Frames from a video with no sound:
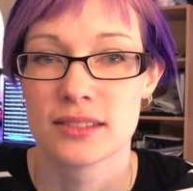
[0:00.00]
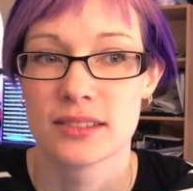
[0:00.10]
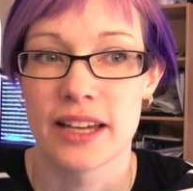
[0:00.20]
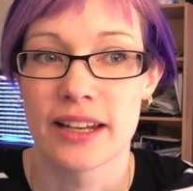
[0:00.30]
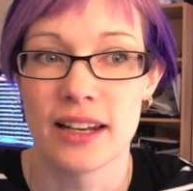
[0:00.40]

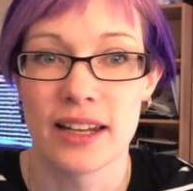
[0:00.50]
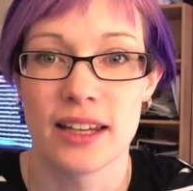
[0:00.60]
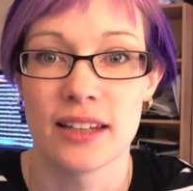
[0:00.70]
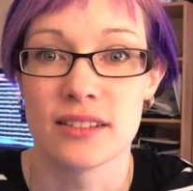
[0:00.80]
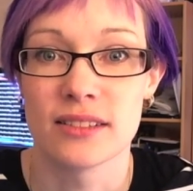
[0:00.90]

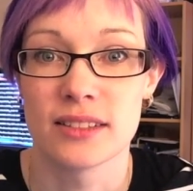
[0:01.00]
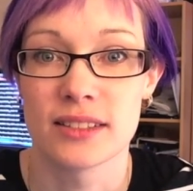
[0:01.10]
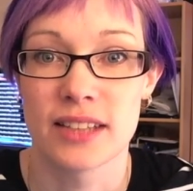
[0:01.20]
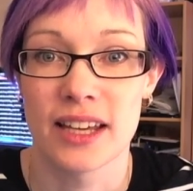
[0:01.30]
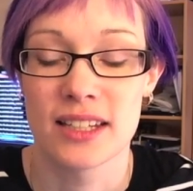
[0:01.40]
sadly in the
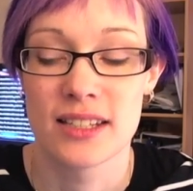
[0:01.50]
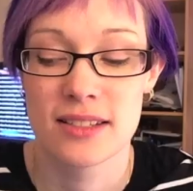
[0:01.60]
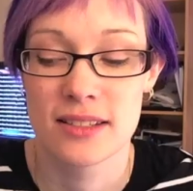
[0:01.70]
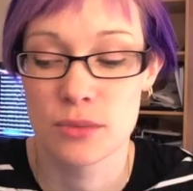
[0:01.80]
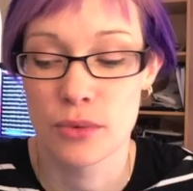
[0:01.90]

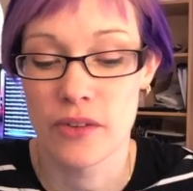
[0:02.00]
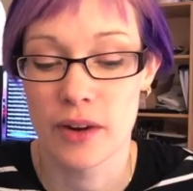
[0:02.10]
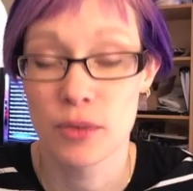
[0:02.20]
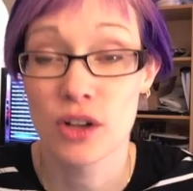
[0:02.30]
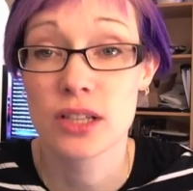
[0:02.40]
States where
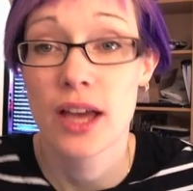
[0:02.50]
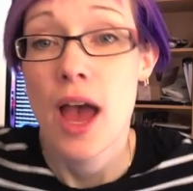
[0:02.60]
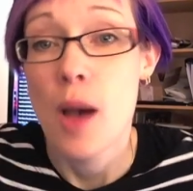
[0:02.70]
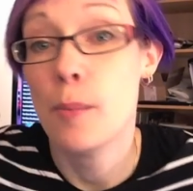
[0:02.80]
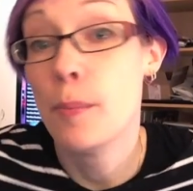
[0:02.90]
I'm not.
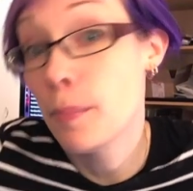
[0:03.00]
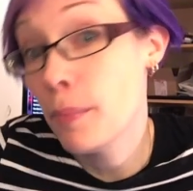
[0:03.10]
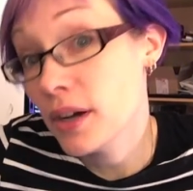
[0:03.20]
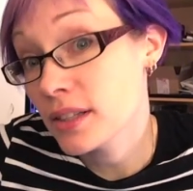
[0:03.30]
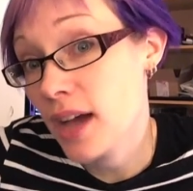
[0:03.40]

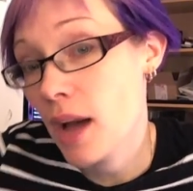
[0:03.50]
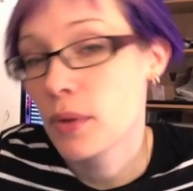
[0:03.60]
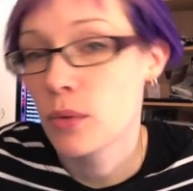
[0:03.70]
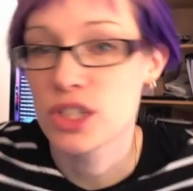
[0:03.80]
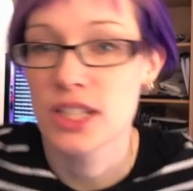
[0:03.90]
But I've
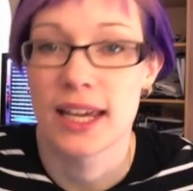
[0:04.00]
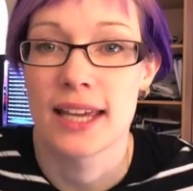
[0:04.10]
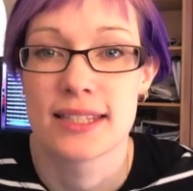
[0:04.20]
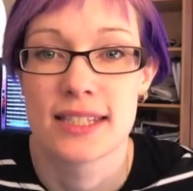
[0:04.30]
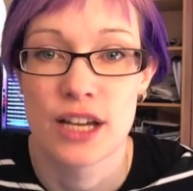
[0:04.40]
been watching
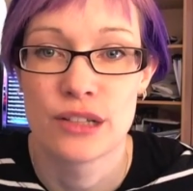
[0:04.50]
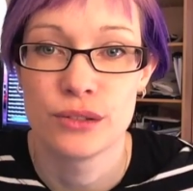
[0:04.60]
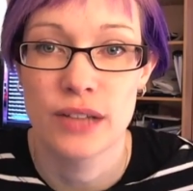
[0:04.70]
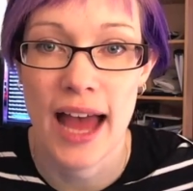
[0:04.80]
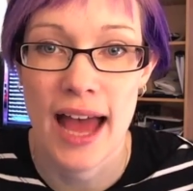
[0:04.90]
his
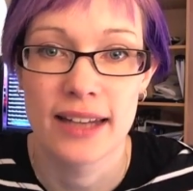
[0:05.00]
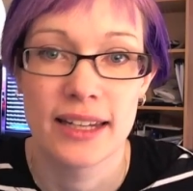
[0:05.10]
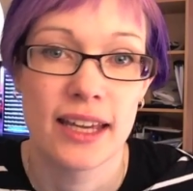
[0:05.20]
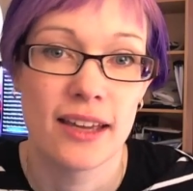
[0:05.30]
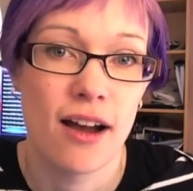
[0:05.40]
channel and
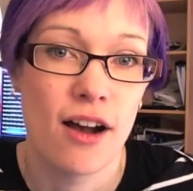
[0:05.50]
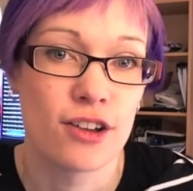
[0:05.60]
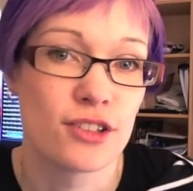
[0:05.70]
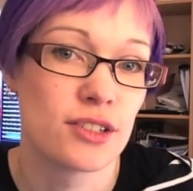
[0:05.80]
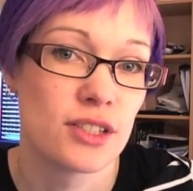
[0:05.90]
he
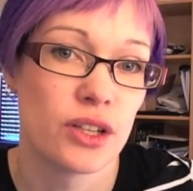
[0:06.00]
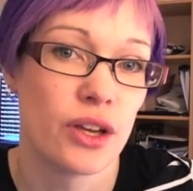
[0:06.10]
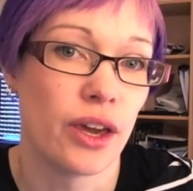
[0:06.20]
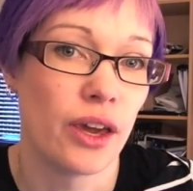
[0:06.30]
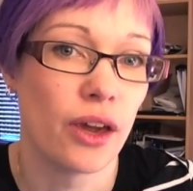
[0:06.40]
asked
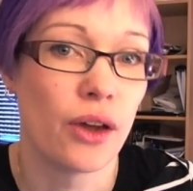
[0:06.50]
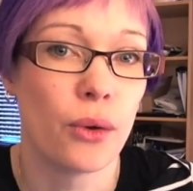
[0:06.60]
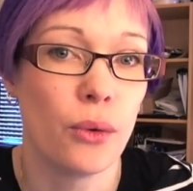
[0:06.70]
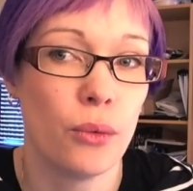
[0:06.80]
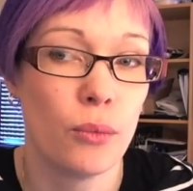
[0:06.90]

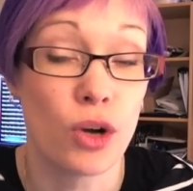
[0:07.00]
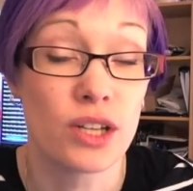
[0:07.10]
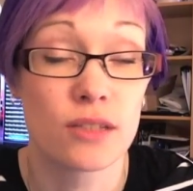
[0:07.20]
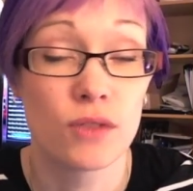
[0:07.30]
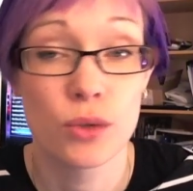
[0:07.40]
what
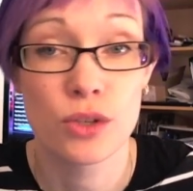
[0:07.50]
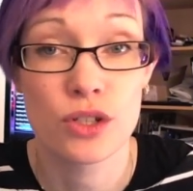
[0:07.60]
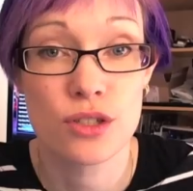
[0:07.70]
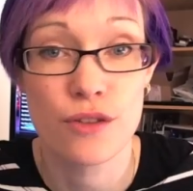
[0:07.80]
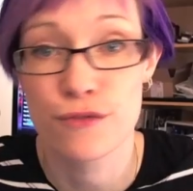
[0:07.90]
his
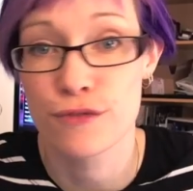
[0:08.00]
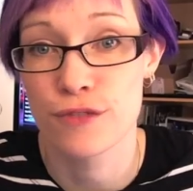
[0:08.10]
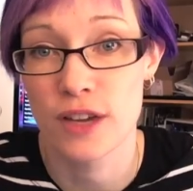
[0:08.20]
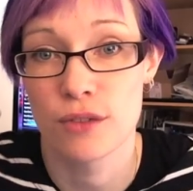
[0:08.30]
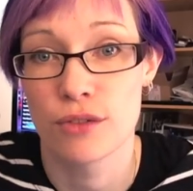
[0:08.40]
viewers'
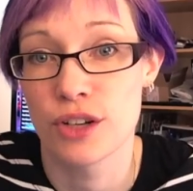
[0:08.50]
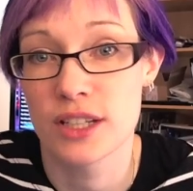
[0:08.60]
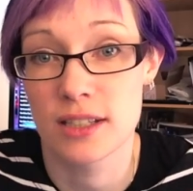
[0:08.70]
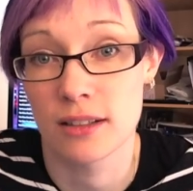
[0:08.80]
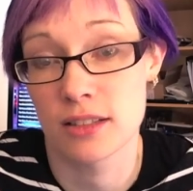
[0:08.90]

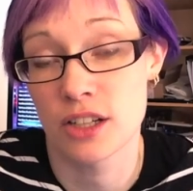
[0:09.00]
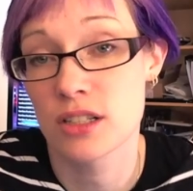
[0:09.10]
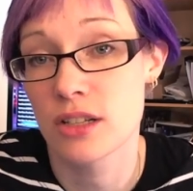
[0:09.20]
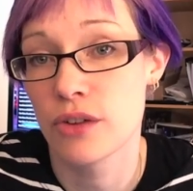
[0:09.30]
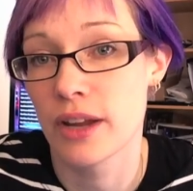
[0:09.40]
favorite
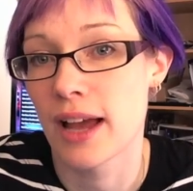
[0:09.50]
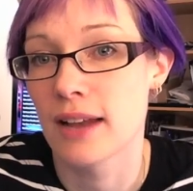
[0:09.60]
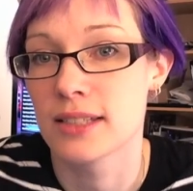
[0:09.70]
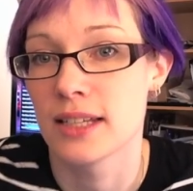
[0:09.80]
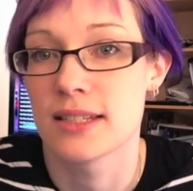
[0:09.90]
alternative
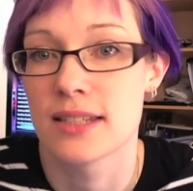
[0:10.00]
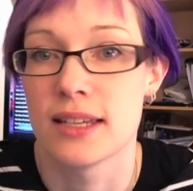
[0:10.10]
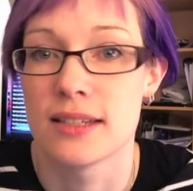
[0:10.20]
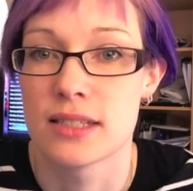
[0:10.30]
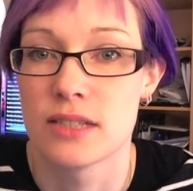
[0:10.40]
realities
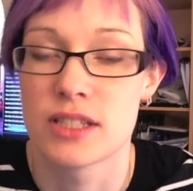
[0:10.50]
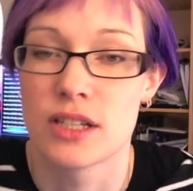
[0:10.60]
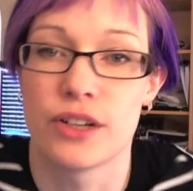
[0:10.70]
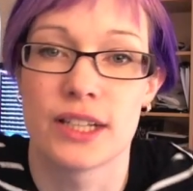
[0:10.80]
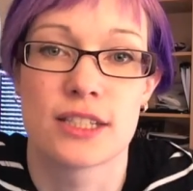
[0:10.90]
in TV
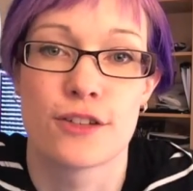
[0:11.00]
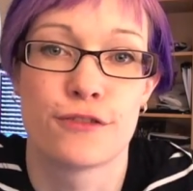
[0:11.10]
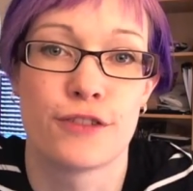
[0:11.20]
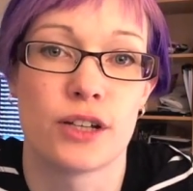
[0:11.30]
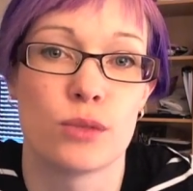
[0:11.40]
series,
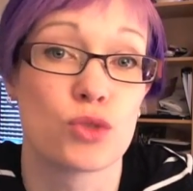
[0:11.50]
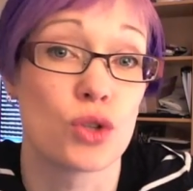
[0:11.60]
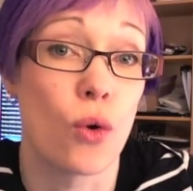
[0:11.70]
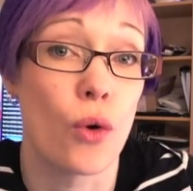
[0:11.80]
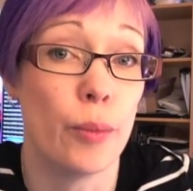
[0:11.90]
films,
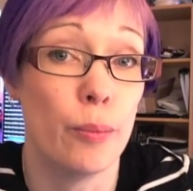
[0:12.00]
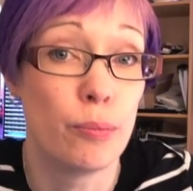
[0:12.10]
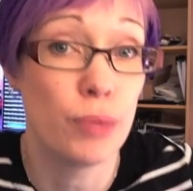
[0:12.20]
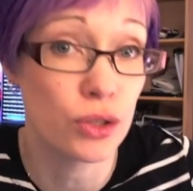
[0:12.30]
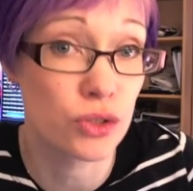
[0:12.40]
or
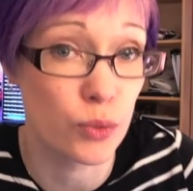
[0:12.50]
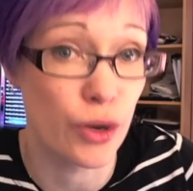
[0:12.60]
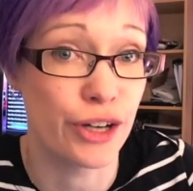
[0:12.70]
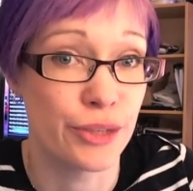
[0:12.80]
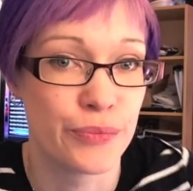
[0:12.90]
books
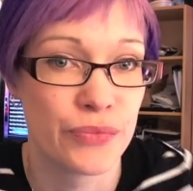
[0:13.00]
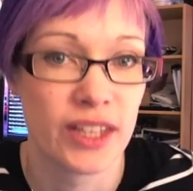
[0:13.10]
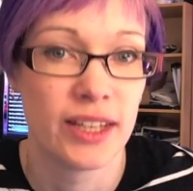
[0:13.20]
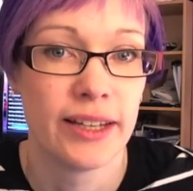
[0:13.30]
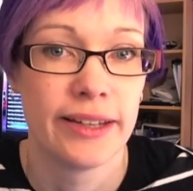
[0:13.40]
were.
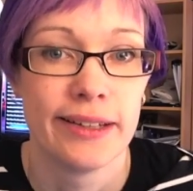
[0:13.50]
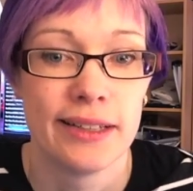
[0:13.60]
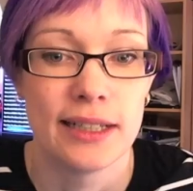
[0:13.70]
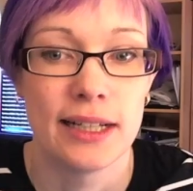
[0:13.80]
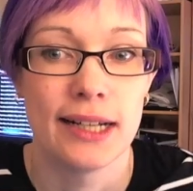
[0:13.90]

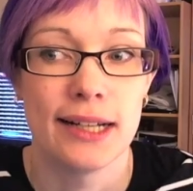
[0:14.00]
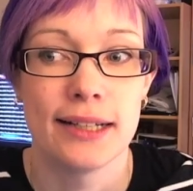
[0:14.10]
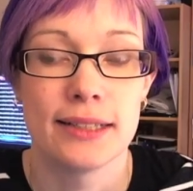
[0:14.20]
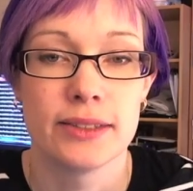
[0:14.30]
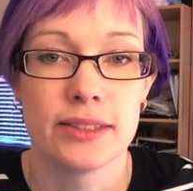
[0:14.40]

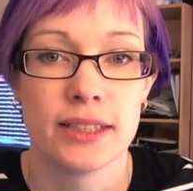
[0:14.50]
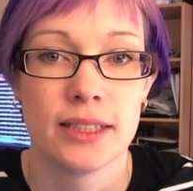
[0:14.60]
And